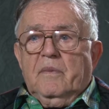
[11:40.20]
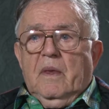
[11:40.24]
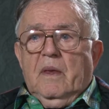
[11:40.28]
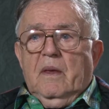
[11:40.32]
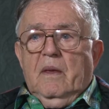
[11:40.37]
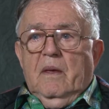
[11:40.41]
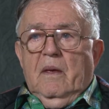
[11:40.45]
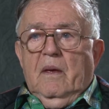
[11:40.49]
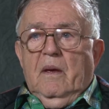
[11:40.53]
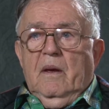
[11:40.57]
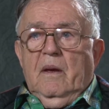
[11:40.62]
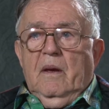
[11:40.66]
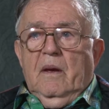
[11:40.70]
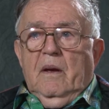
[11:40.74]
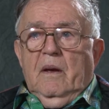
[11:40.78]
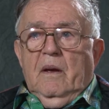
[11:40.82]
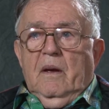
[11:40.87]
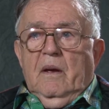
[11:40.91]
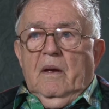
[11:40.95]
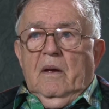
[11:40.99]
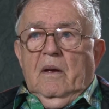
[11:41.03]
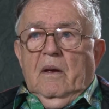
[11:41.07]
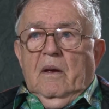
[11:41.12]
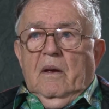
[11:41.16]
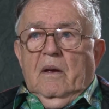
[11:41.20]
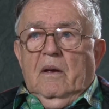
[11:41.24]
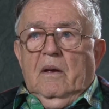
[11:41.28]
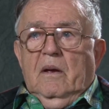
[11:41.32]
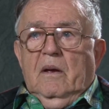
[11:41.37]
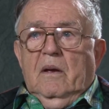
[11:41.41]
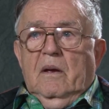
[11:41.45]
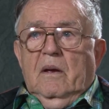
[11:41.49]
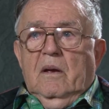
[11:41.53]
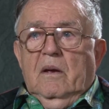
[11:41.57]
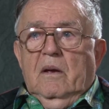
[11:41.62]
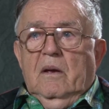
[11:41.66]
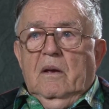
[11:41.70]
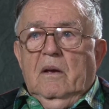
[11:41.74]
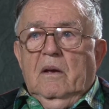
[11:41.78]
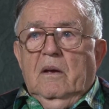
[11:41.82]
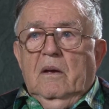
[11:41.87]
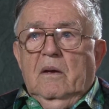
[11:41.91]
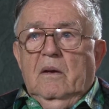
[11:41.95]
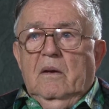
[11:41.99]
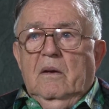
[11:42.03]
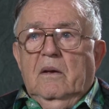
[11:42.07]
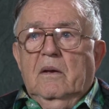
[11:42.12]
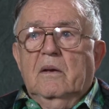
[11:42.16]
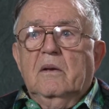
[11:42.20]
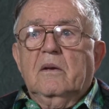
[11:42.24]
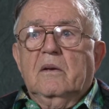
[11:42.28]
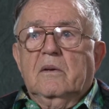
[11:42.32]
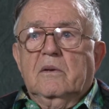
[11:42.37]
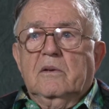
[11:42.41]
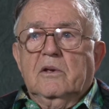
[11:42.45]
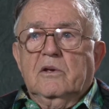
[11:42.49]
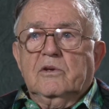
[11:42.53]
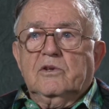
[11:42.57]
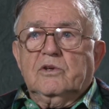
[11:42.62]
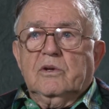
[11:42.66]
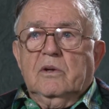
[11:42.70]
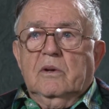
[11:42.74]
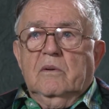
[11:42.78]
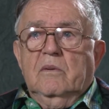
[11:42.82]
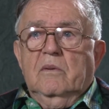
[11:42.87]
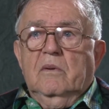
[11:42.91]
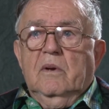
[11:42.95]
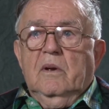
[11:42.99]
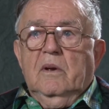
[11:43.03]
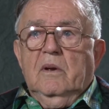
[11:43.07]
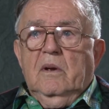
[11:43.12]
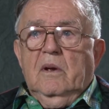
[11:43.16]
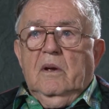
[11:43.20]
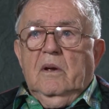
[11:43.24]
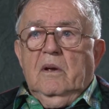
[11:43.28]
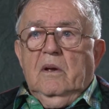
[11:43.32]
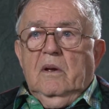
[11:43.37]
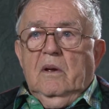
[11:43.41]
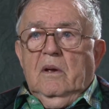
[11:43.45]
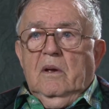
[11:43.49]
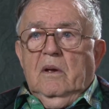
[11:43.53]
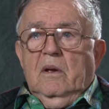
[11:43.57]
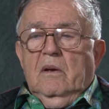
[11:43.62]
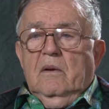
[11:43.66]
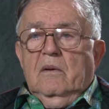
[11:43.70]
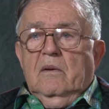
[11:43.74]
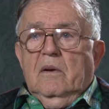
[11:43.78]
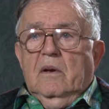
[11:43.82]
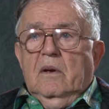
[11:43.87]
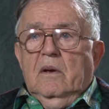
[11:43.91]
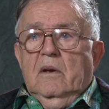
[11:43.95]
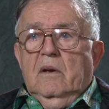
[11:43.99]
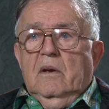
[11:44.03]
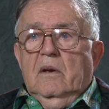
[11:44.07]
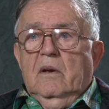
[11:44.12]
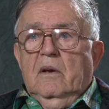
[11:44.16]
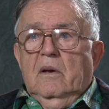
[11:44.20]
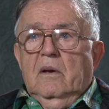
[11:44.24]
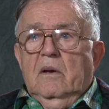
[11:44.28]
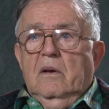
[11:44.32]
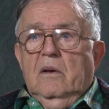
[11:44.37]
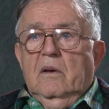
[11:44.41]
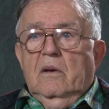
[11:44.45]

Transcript: Westminster is your home, and that's.